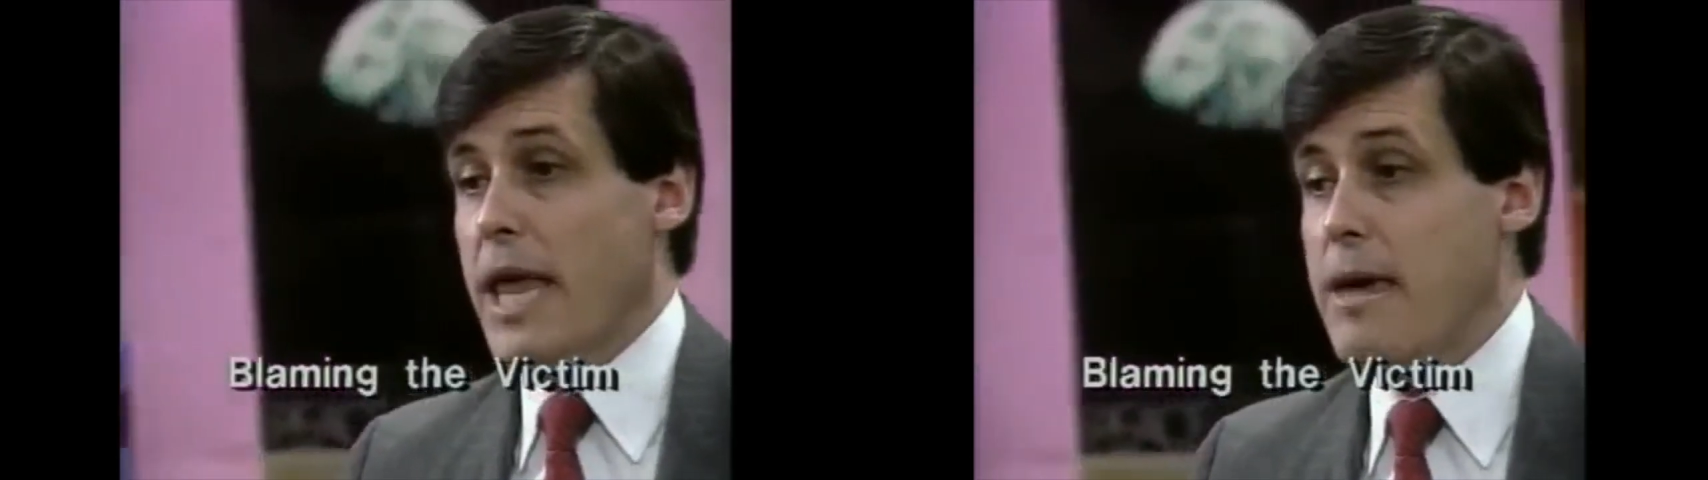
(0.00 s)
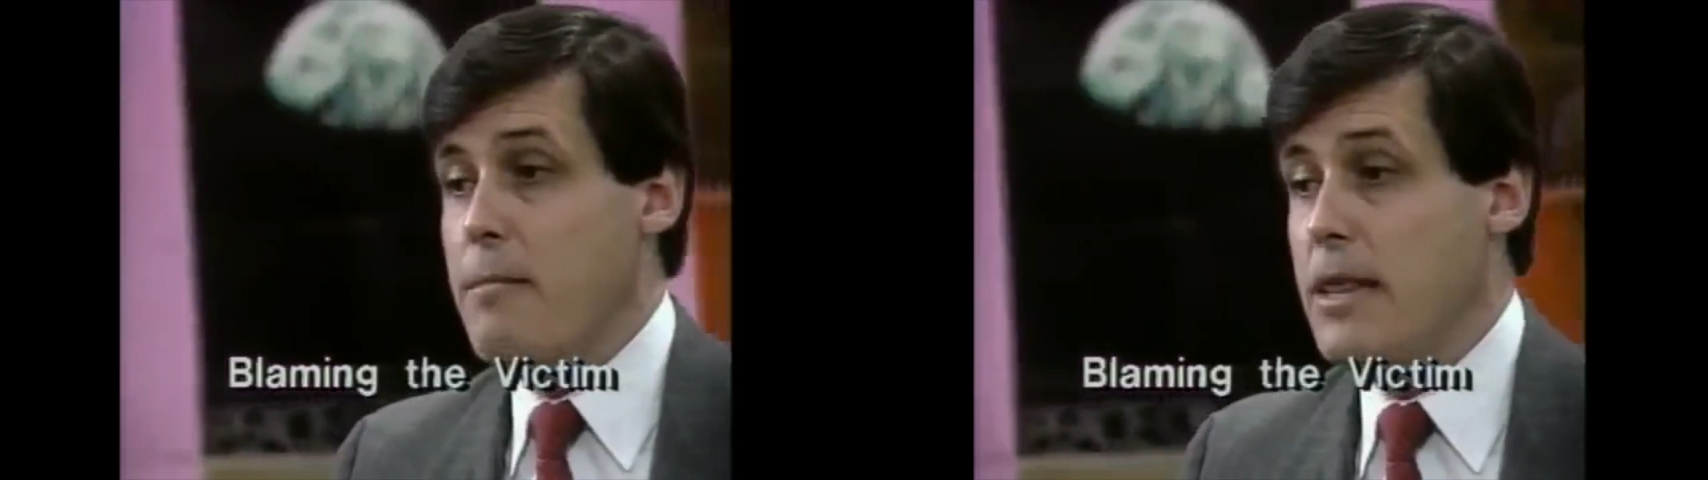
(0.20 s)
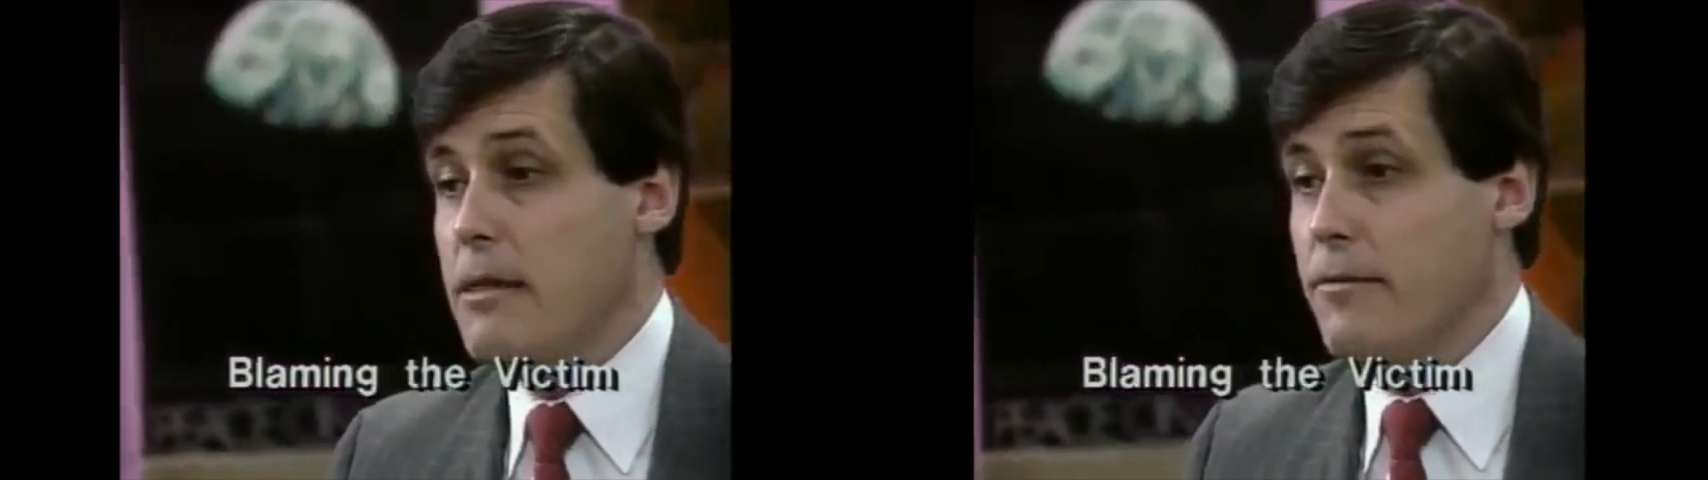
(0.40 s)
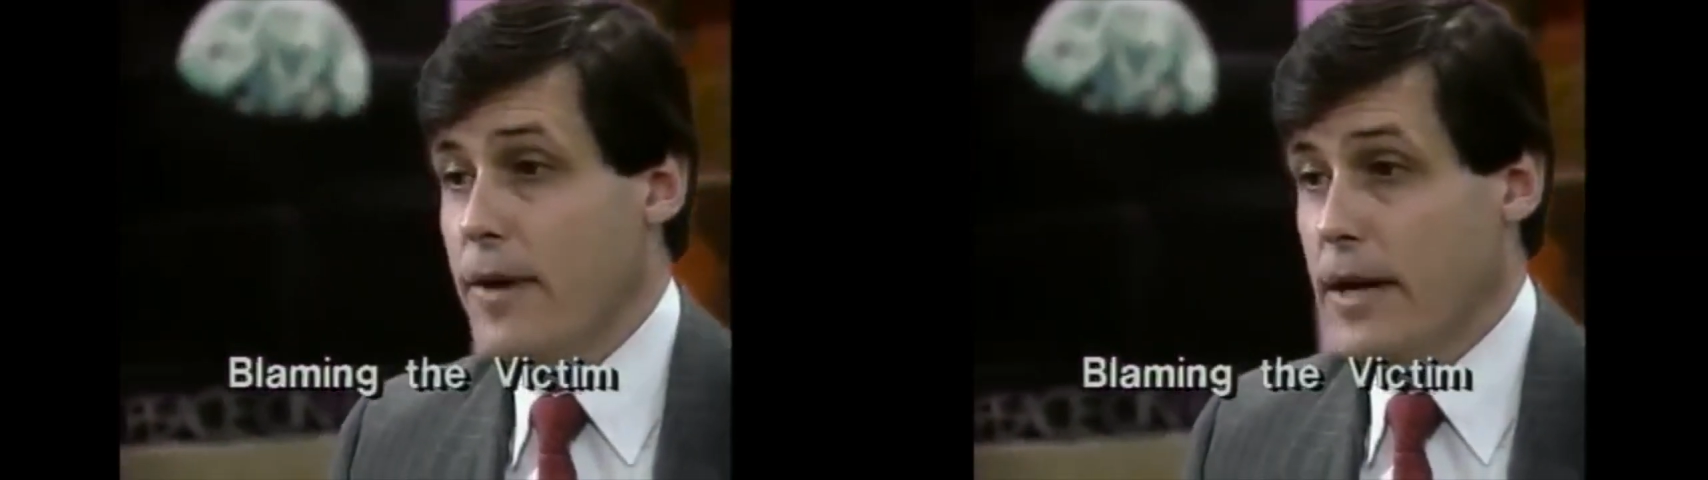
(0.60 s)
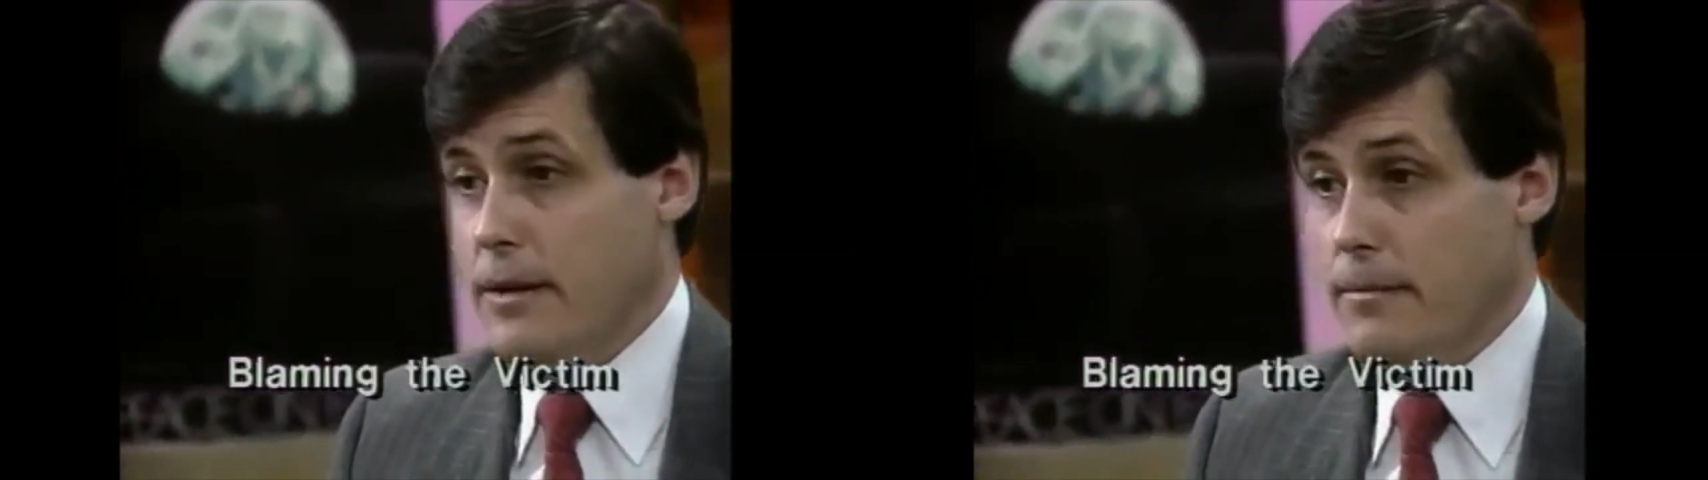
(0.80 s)
blaming the
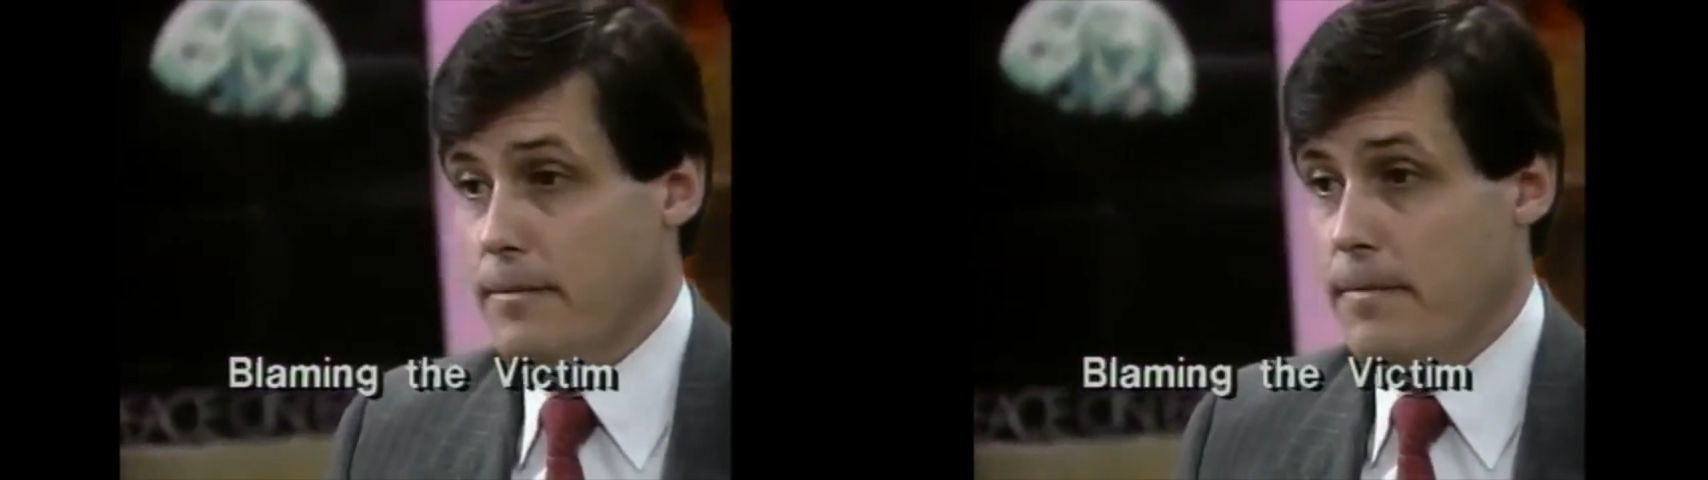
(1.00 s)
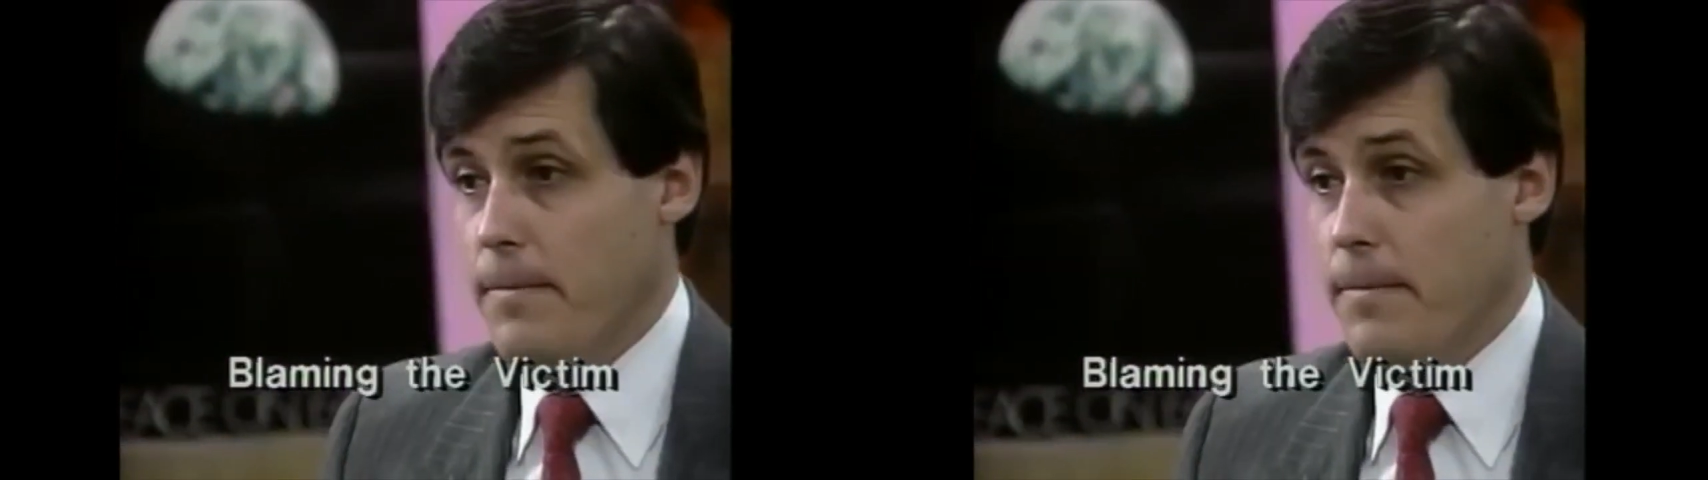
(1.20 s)
victim.